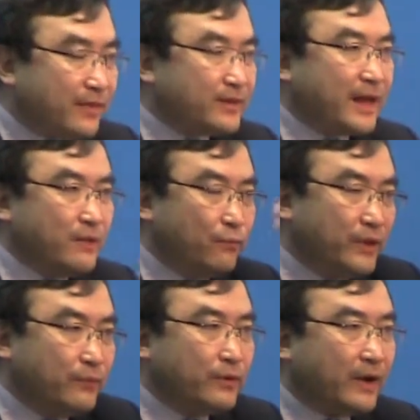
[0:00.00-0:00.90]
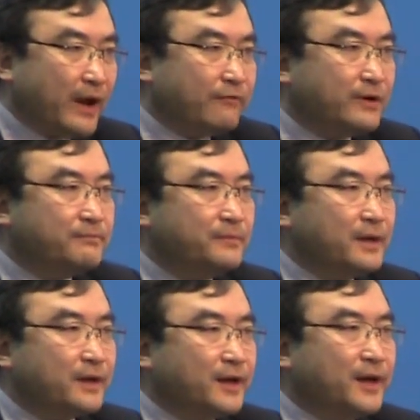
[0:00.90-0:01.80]
then we will have a
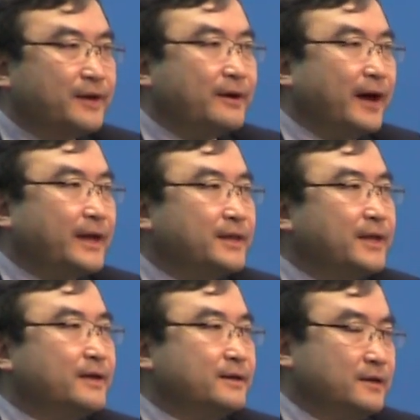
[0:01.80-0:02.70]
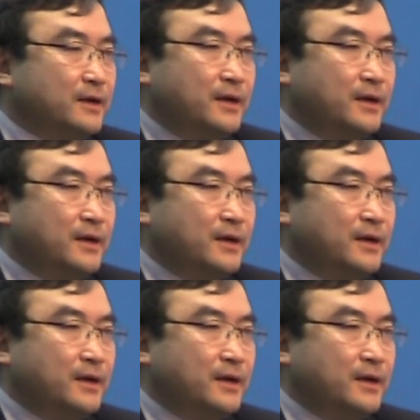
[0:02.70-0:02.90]
clear idea